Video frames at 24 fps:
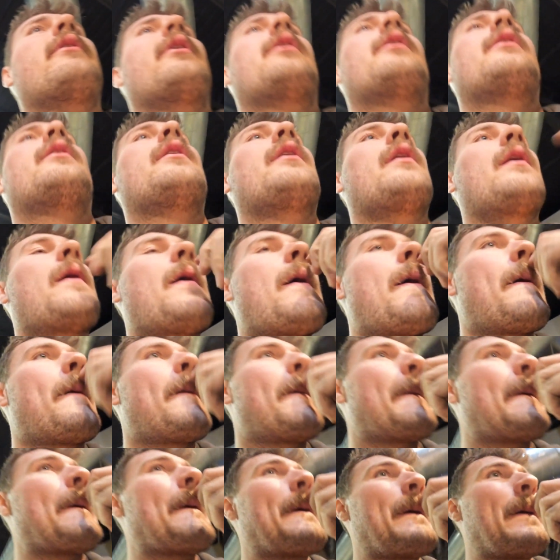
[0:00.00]
our
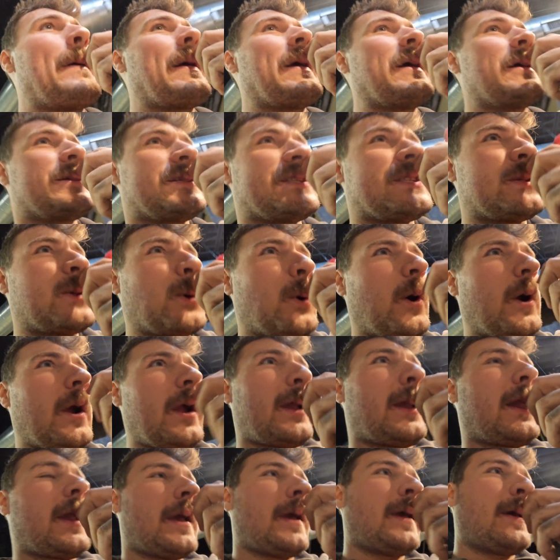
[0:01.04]

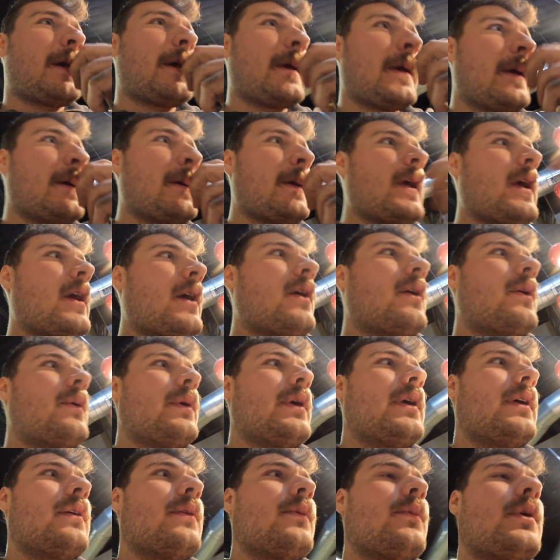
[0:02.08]
historic
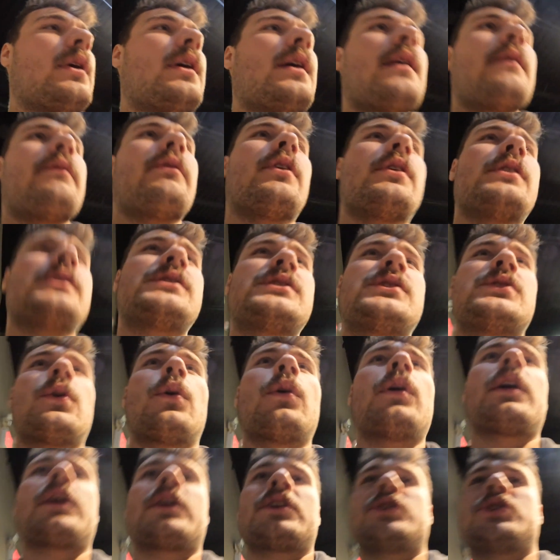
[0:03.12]
we have a
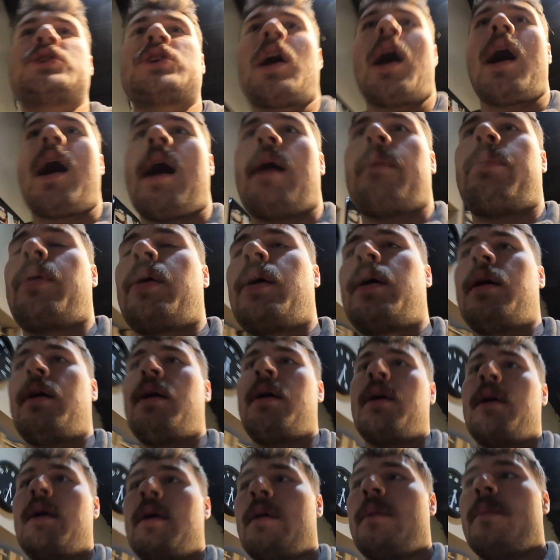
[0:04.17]
historic shop
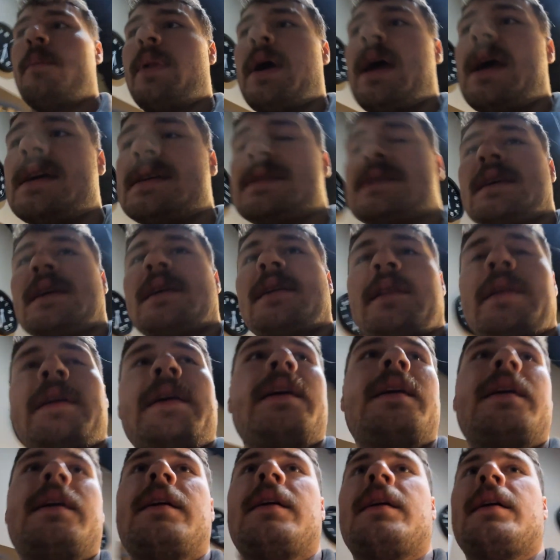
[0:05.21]

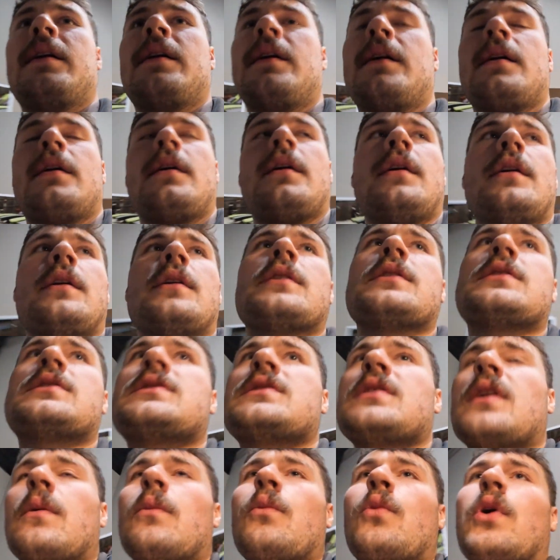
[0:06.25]
basically
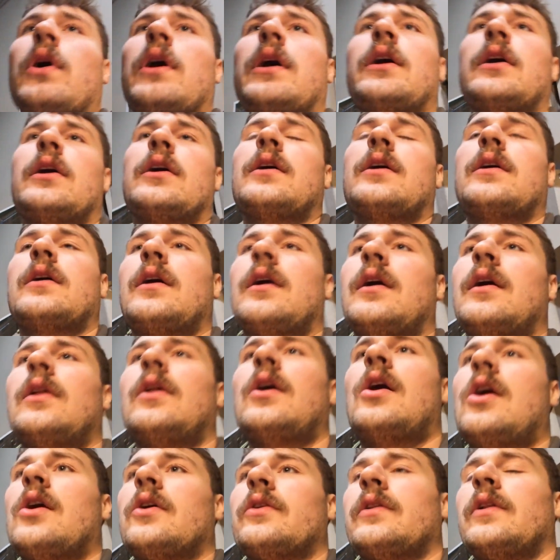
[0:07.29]
somewhere
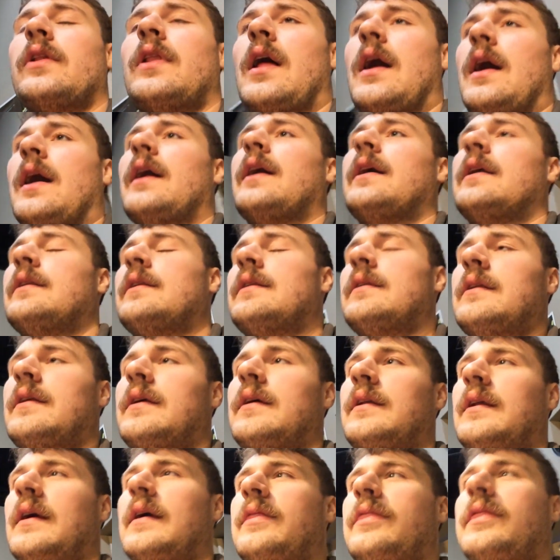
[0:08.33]
along the line,
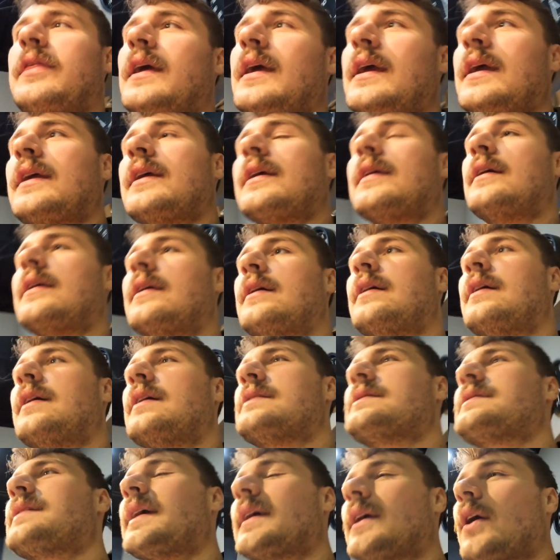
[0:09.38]
and I think
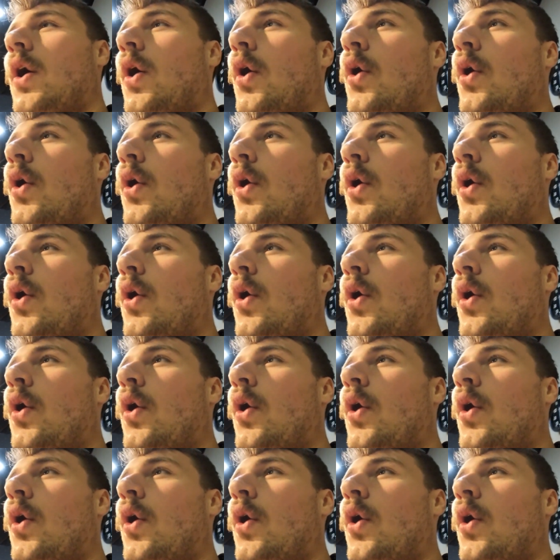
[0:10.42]
it's like